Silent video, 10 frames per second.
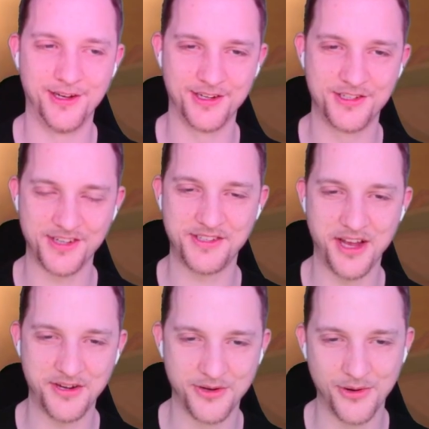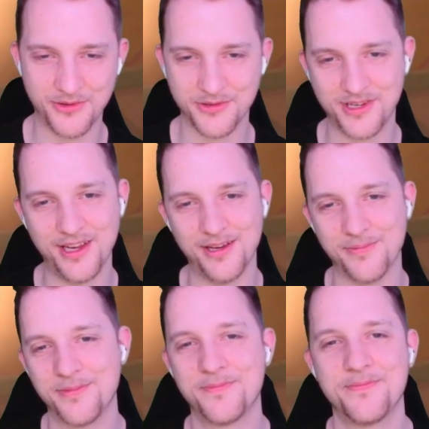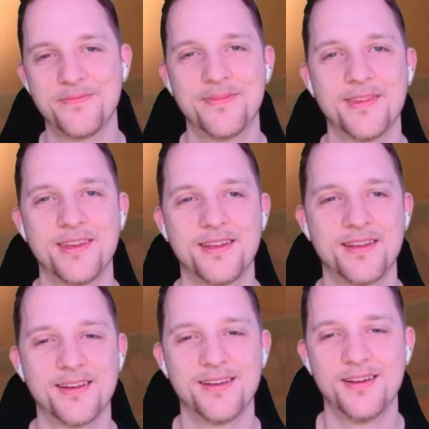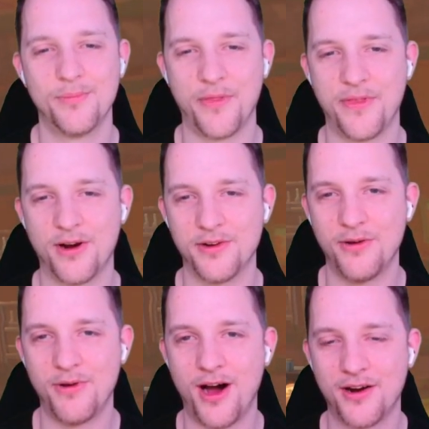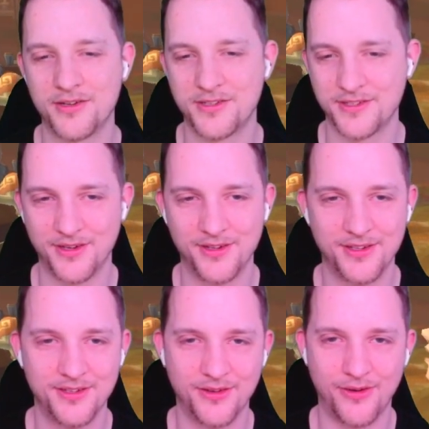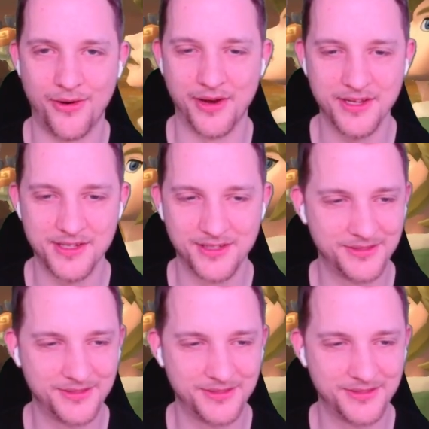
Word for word: I just had to go to sleep. But there are no hearts on it.